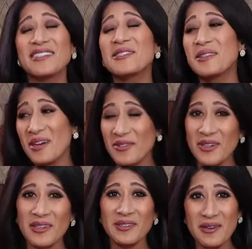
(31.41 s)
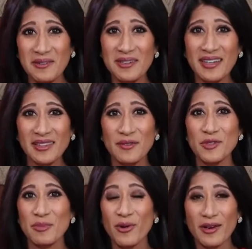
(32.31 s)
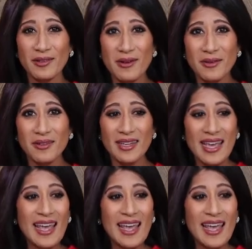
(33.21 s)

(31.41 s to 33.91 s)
just love cooking local. I love supporting local.